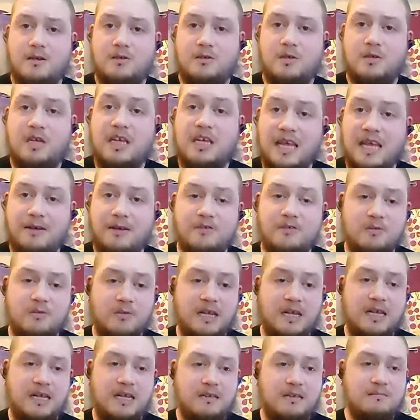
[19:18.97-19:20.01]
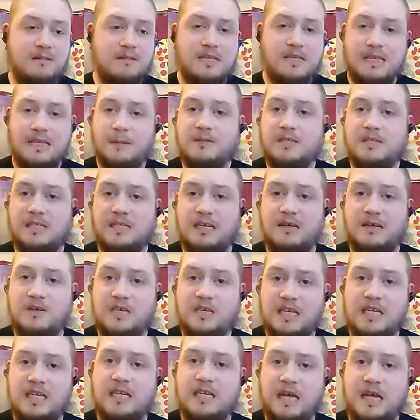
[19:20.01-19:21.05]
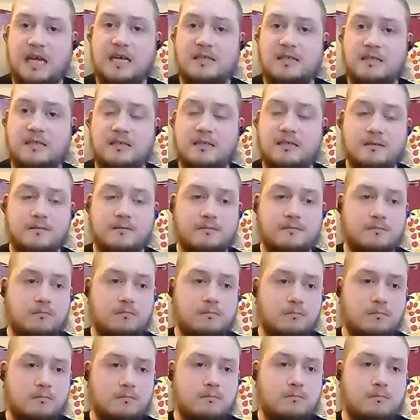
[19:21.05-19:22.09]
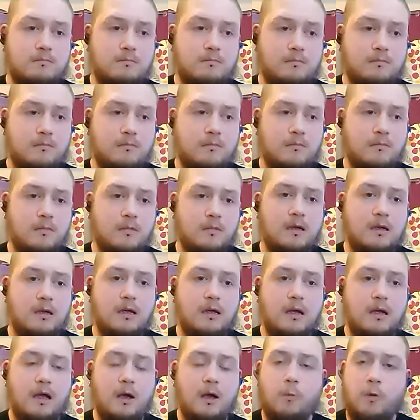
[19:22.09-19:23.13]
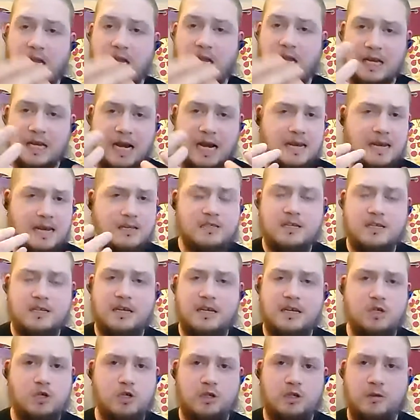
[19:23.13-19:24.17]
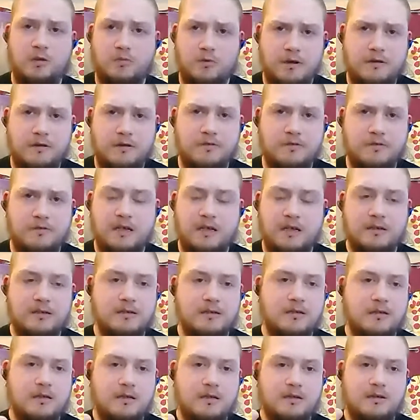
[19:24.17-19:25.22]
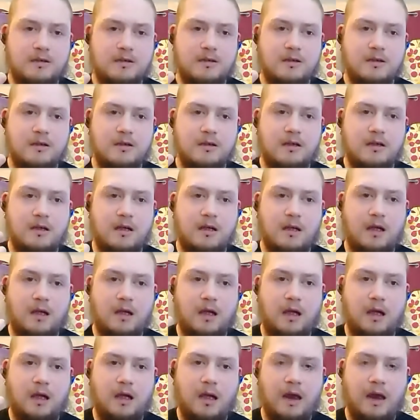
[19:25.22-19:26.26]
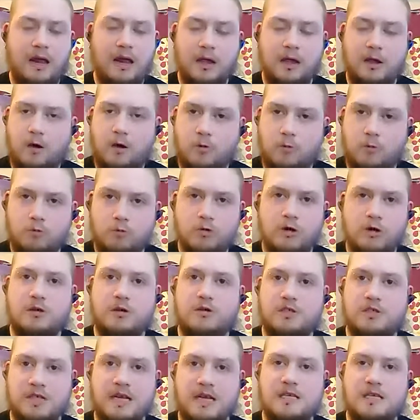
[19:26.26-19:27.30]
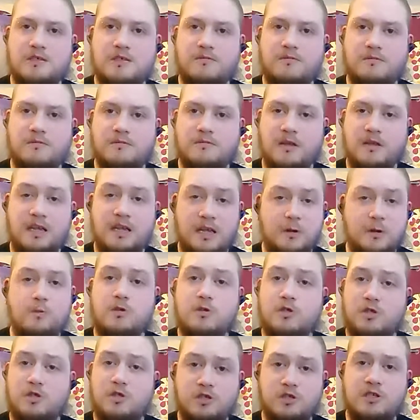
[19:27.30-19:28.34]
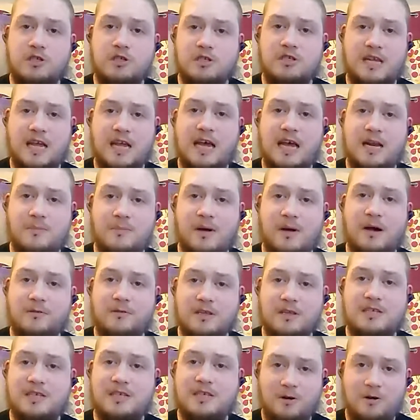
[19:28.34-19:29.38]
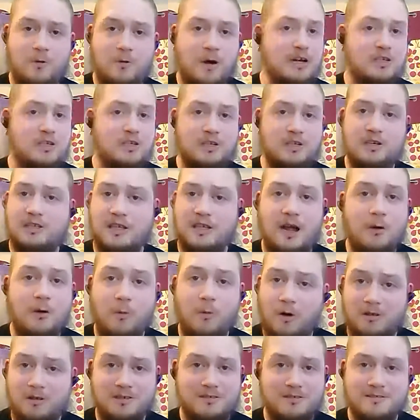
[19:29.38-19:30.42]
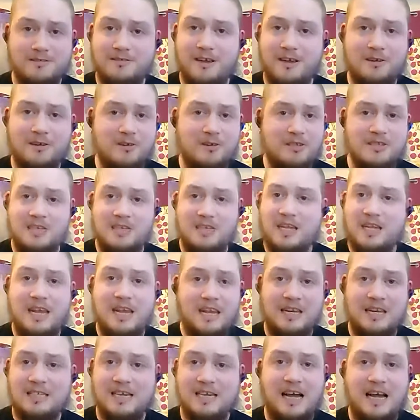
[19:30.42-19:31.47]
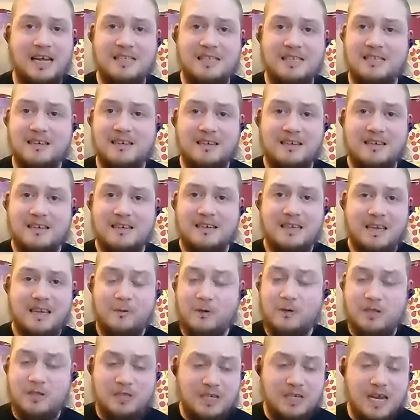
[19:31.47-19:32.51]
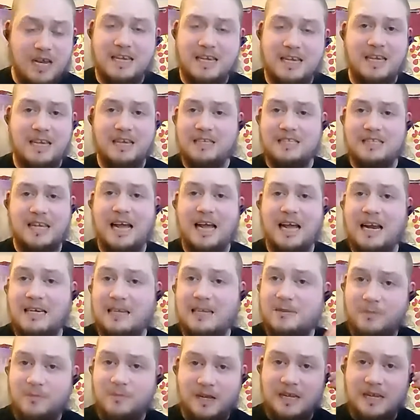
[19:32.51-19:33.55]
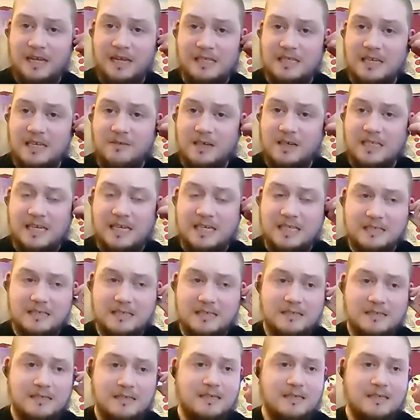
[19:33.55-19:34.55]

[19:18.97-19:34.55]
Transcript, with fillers: So he gives me his empty DVD cases, and we glanced at each other briefly. And I got a real sense that he was just as scared about this interaction as I was. I could see it in his eyes. He was shaking as he handed me his DVDs.